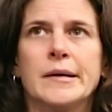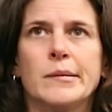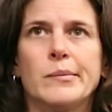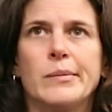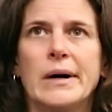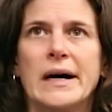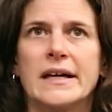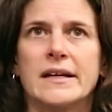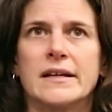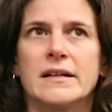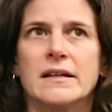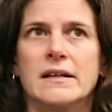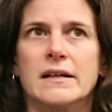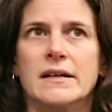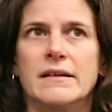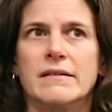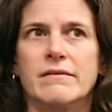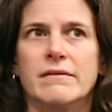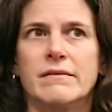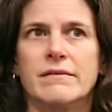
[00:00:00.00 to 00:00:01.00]
But
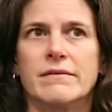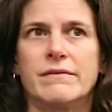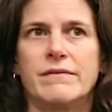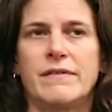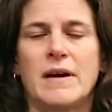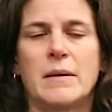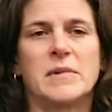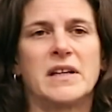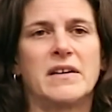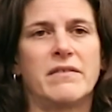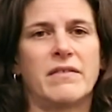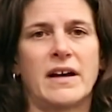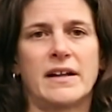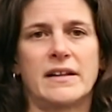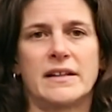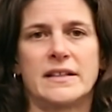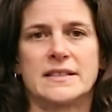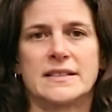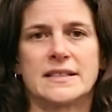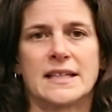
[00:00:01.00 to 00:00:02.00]
family
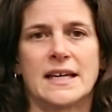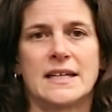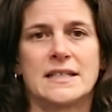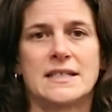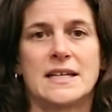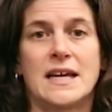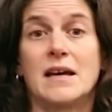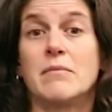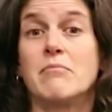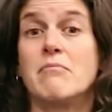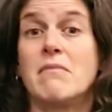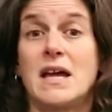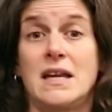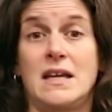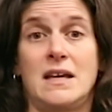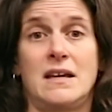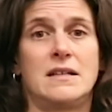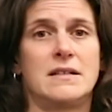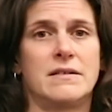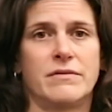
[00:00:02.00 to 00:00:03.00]
violence can take
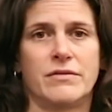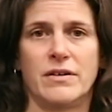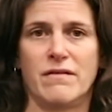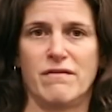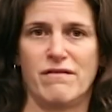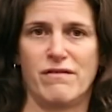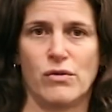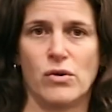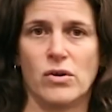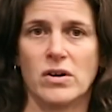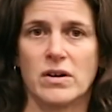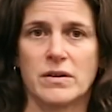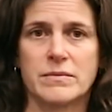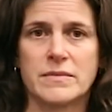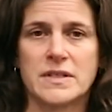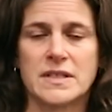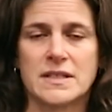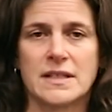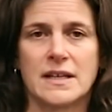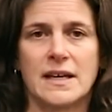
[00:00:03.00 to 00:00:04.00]
many different
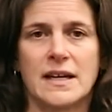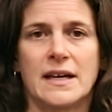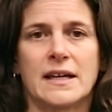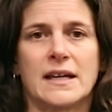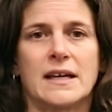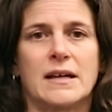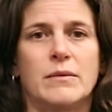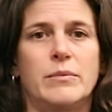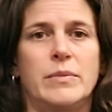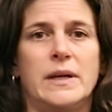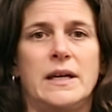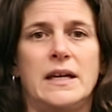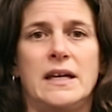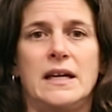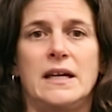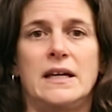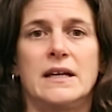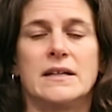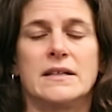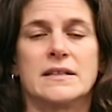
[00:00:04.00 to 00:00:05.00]
forms. It can
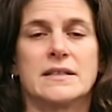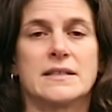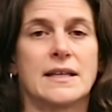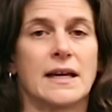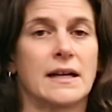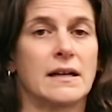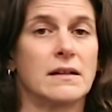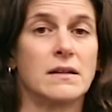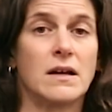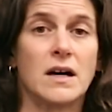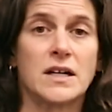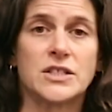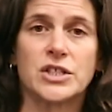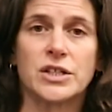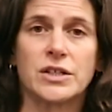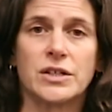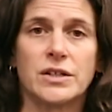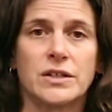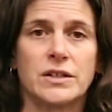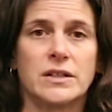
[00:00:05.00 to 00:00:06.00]
be
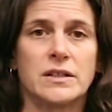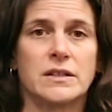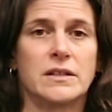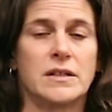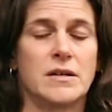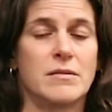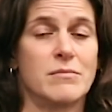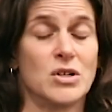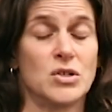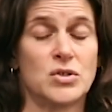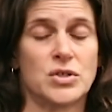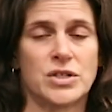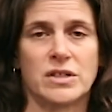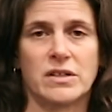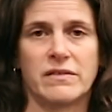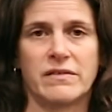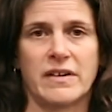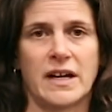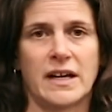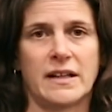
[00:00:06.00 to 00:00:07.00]
psychological,
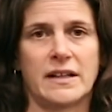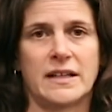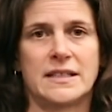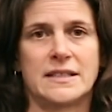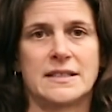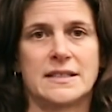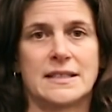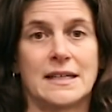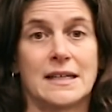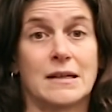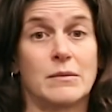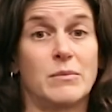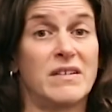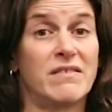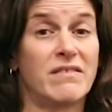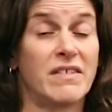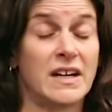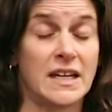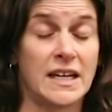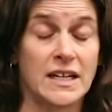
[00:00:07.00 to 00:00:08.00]
emotional violence, it can be
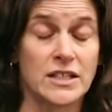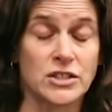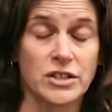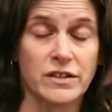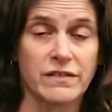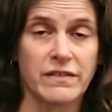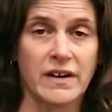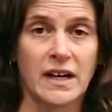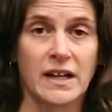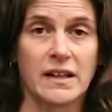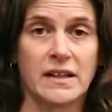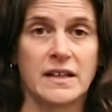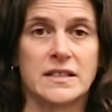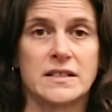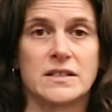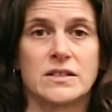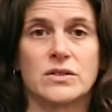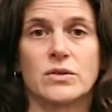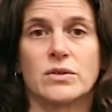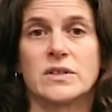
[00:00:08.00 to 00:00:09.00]
financial
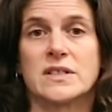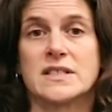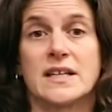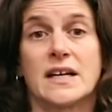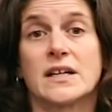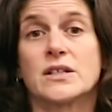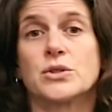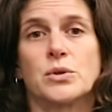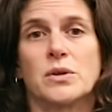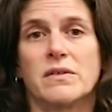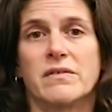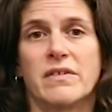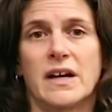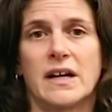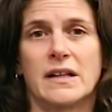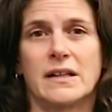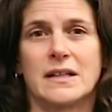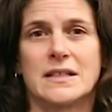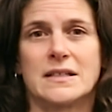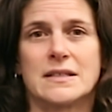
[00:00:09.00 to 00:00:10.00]
violence, or sexual
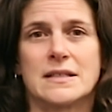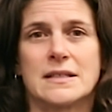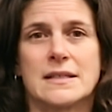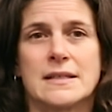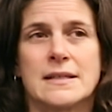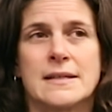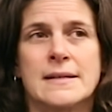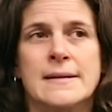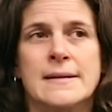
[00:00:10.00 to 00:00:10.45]
violence.